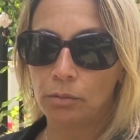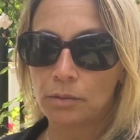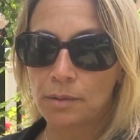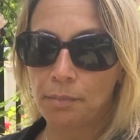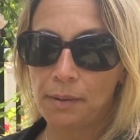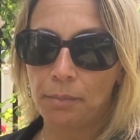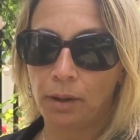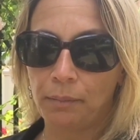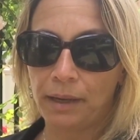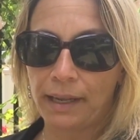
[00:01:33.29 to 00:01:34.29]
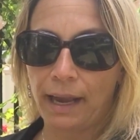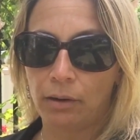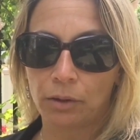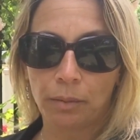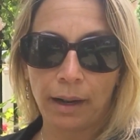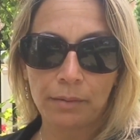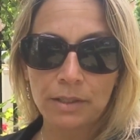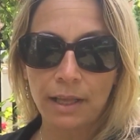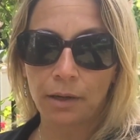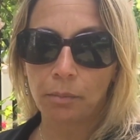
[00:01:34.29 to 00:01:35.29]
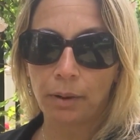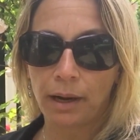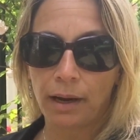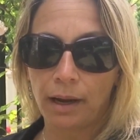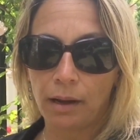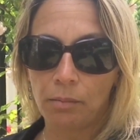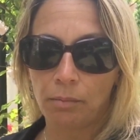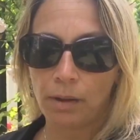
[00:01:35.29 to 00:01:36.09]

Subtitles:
some people I would encounter when I was there, but I